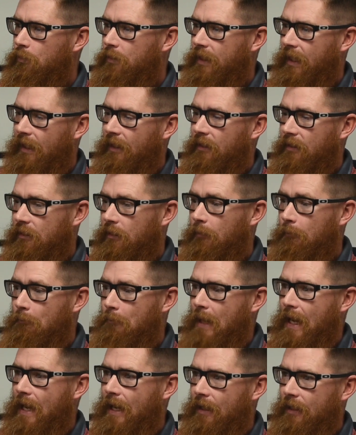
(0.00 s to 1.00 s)
can't come
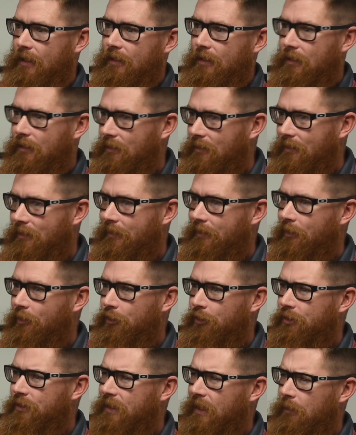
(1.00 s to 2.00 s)
back and
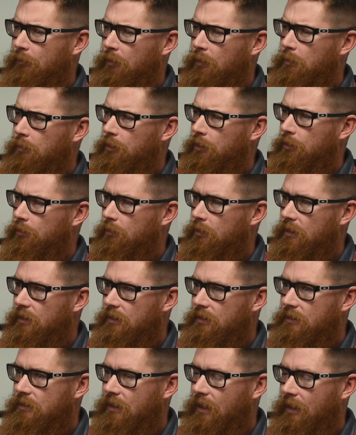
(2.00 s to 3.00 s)
understand what we're doing.
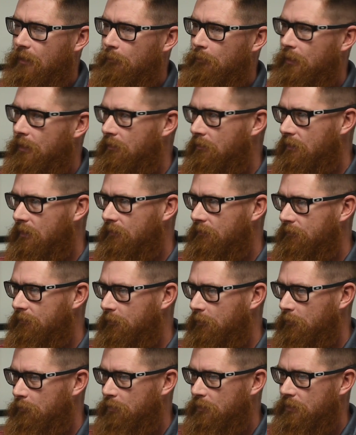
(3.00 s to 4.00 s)
It's not a middle
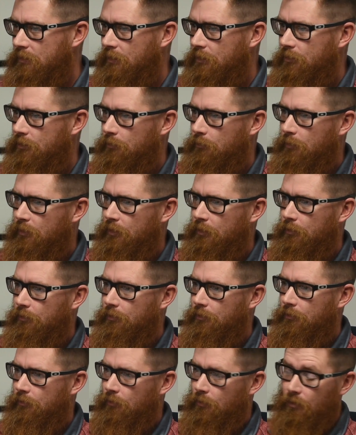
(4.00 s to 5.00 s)
infield position
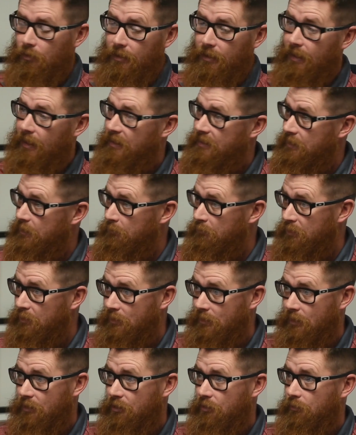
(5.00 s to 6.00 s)
or a catching
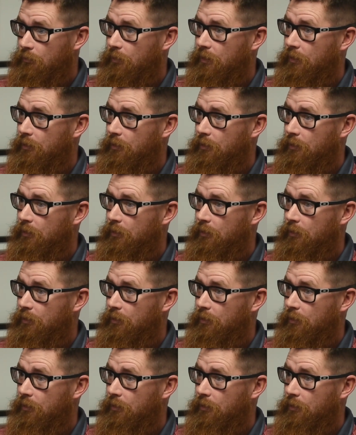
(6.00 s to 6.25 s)
position where